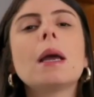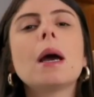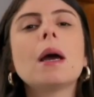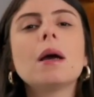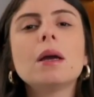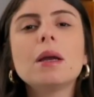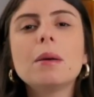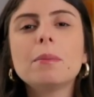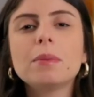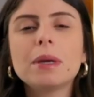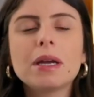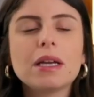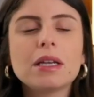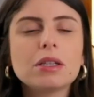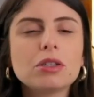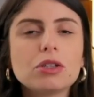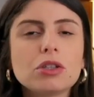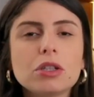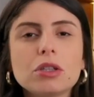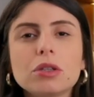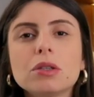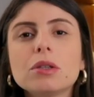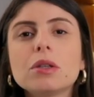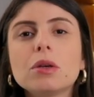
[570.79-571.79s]
on a
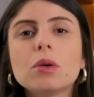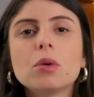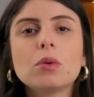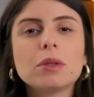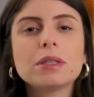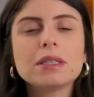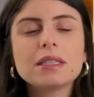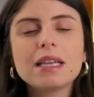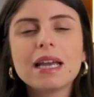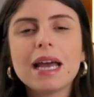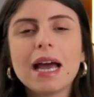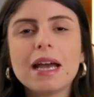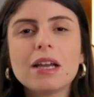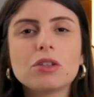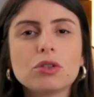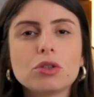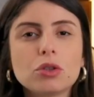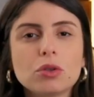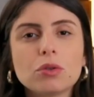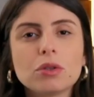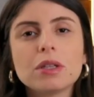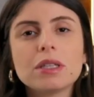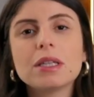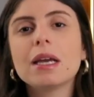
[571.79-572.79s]
patient who is
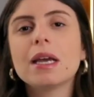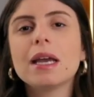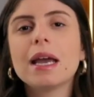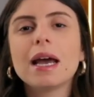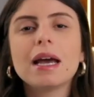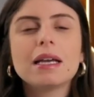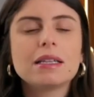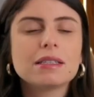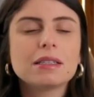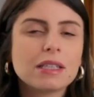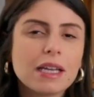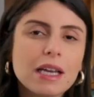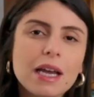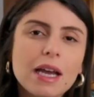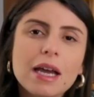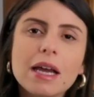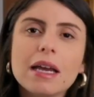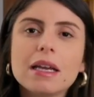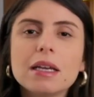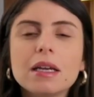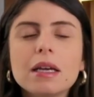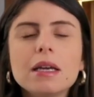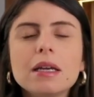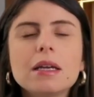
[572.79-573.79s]
actually class
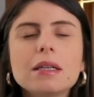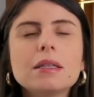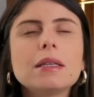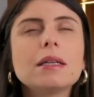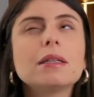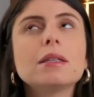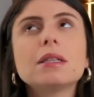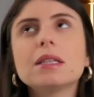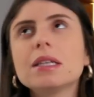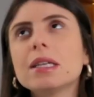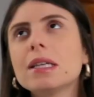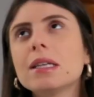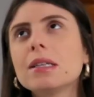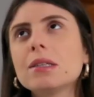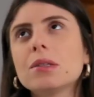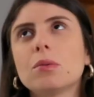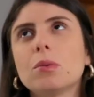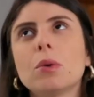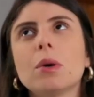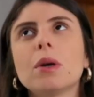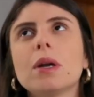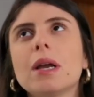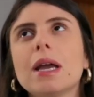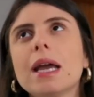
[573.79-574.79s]
I, the teeth
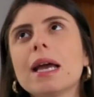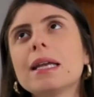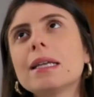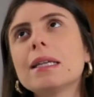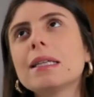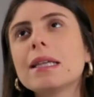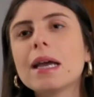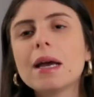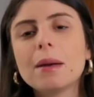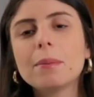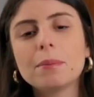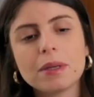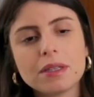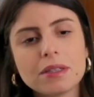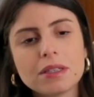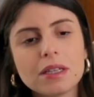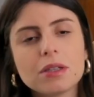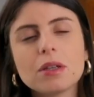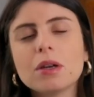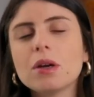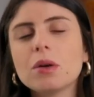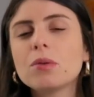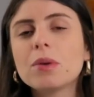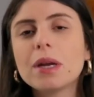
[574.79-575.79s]
will end up in the
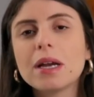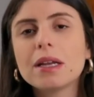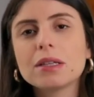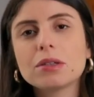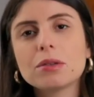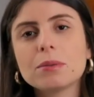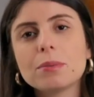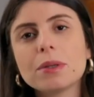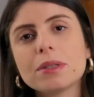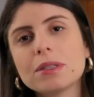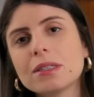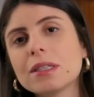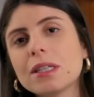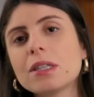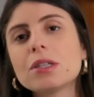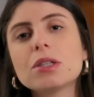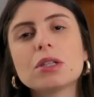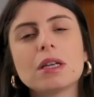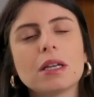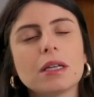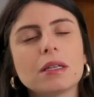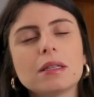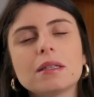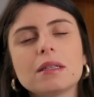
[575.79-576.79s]
correct
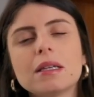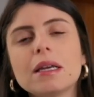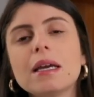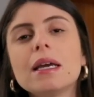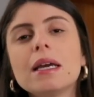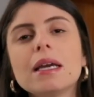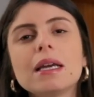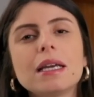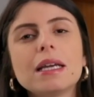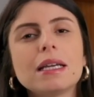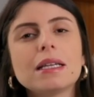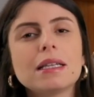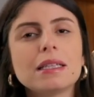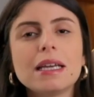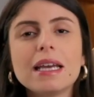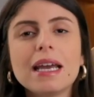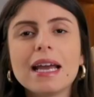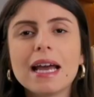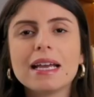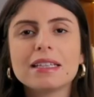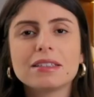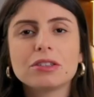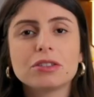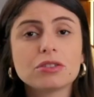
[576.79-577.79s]
position in
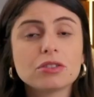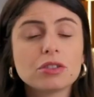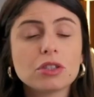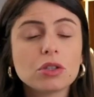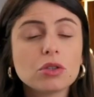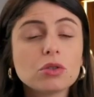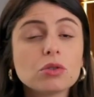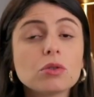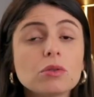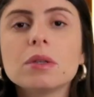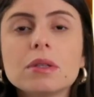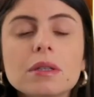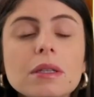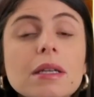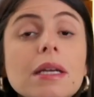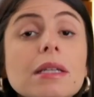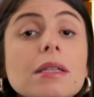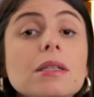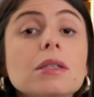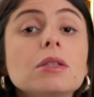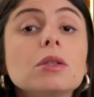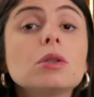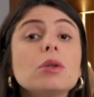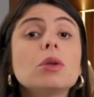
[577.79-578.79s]
class 2.
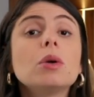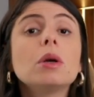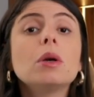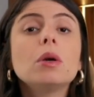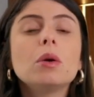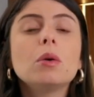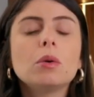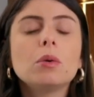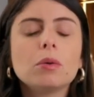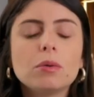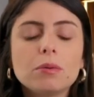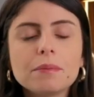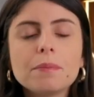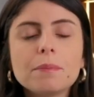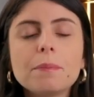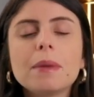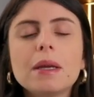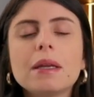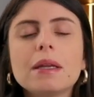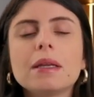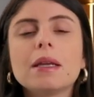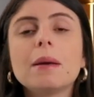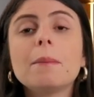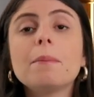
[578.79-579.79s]
It's true,
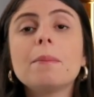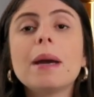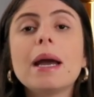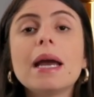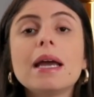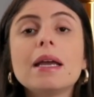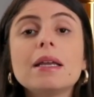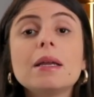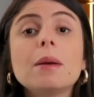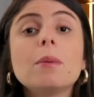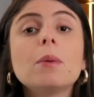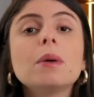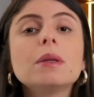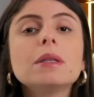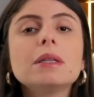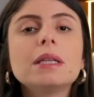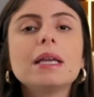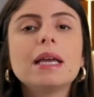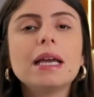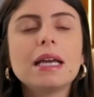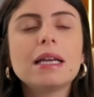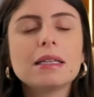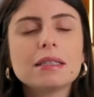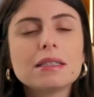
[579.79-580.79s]
but the mandible
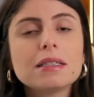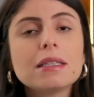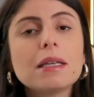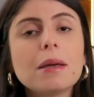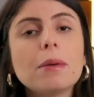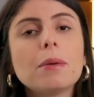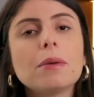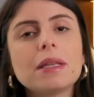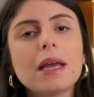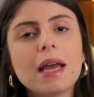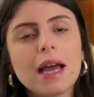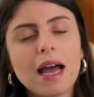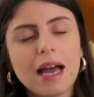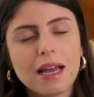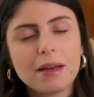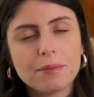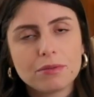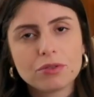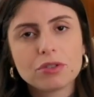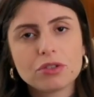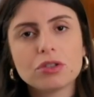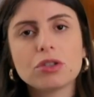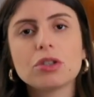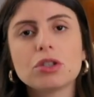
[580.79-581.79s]
takes some
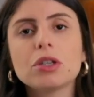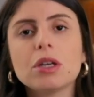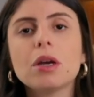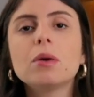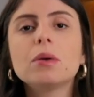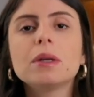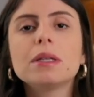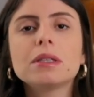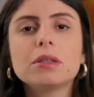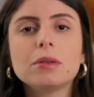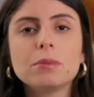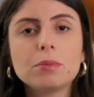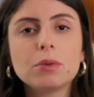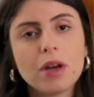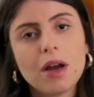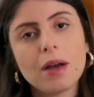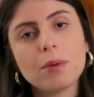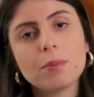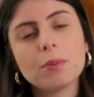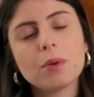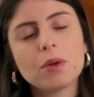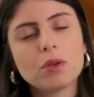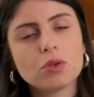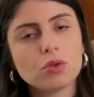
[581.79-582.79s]
time to show its
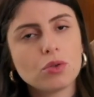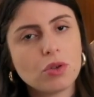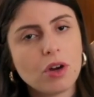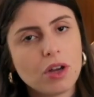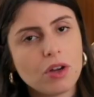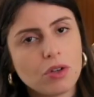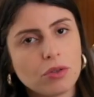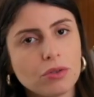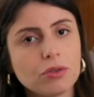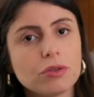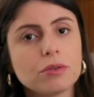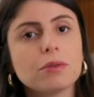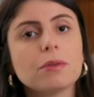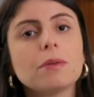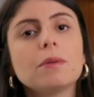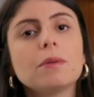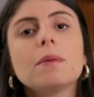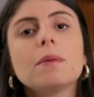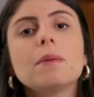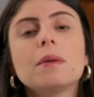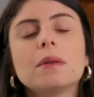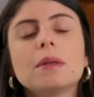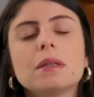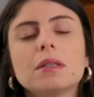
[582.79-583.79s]
proper growth.
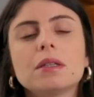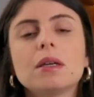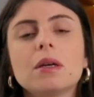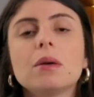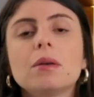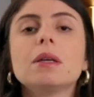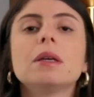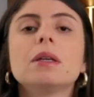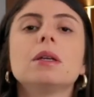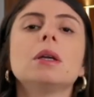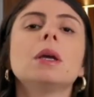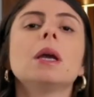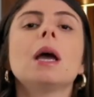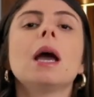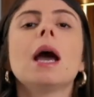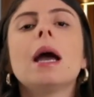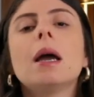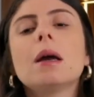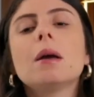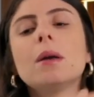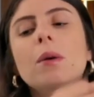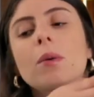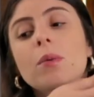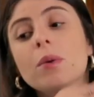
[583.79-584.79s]
So the
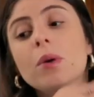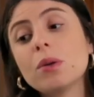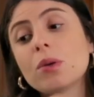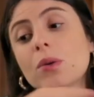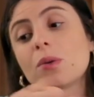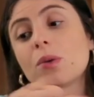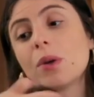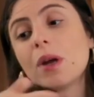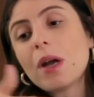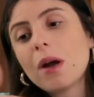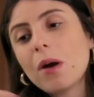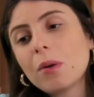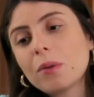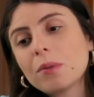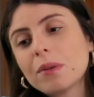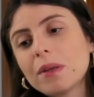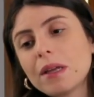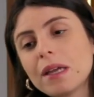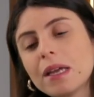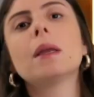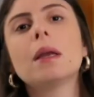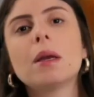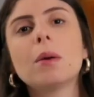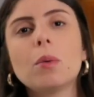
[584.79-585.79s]
child will grow
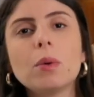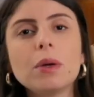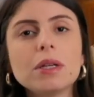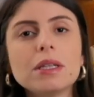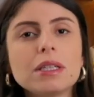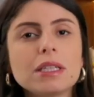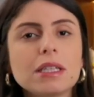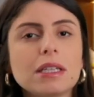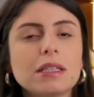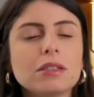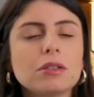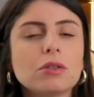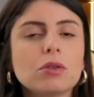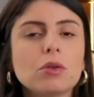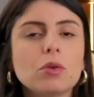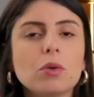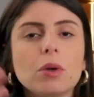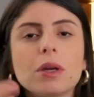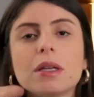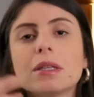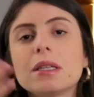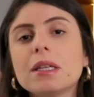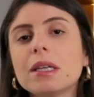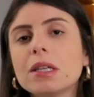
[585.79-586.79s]
when he's
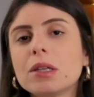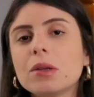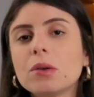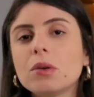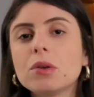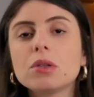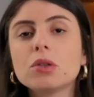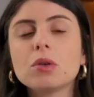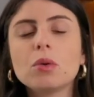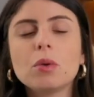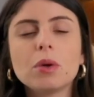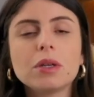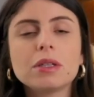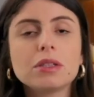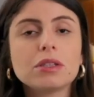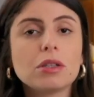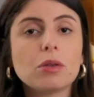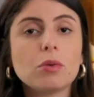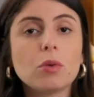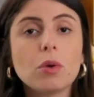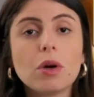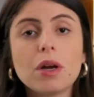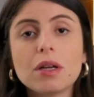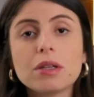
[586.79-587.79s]
20 or
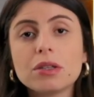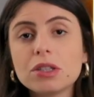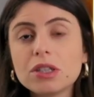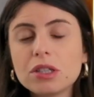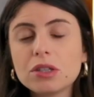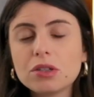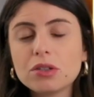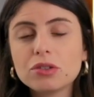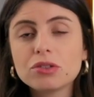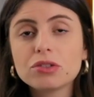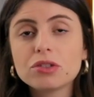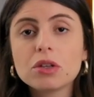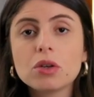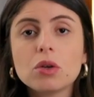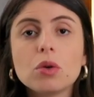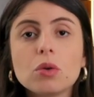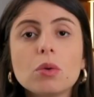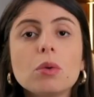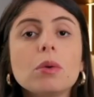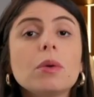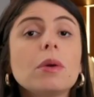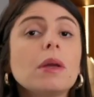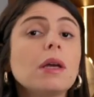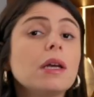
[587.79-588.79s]
21 years
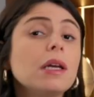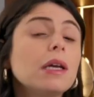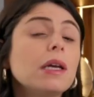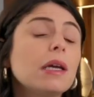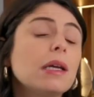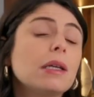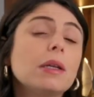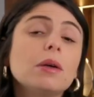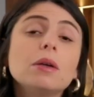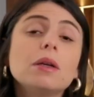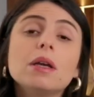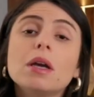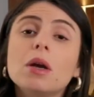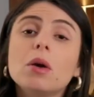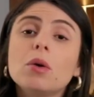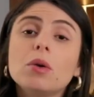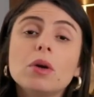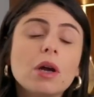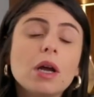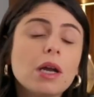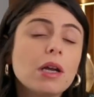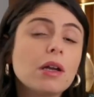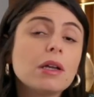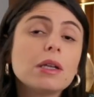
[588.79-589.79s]
old. you no
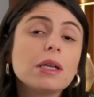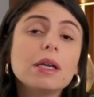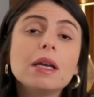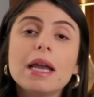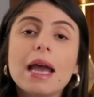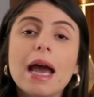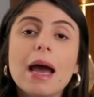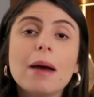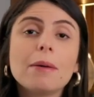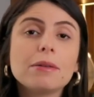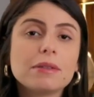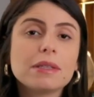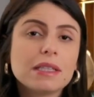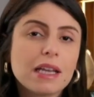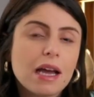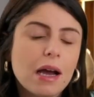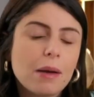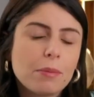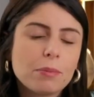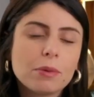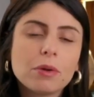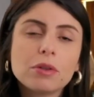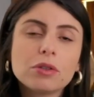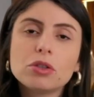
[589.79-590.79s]
longer have the
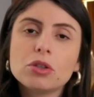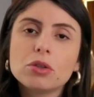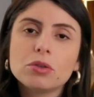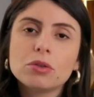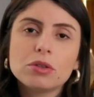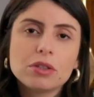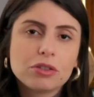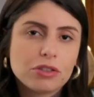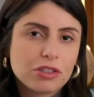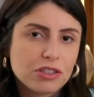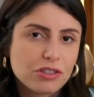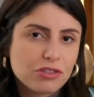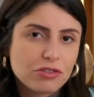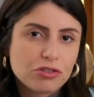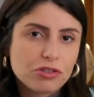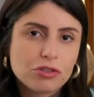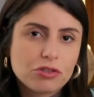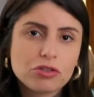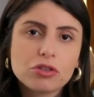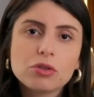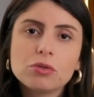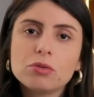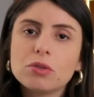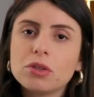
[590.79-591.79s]
opportunity to
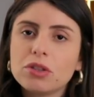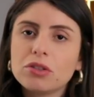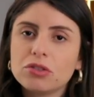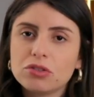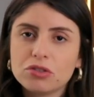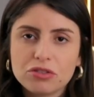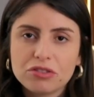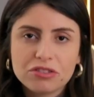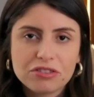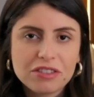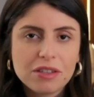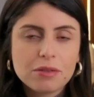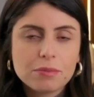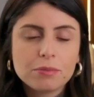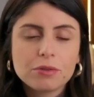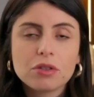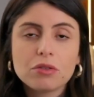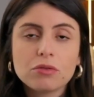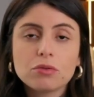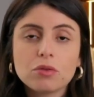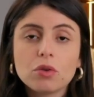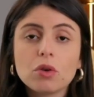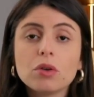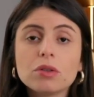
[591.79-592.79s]
do
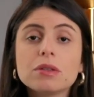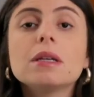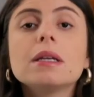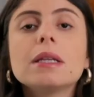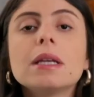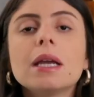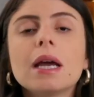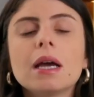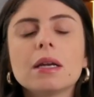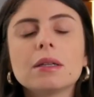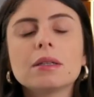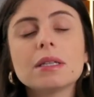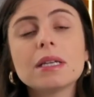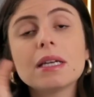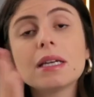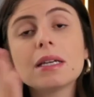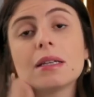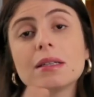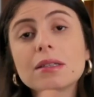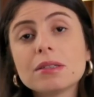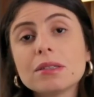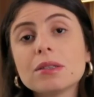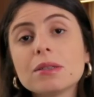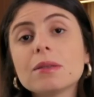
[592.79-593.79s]
interceptive
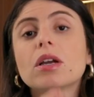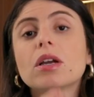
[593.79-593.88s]
orthodontics.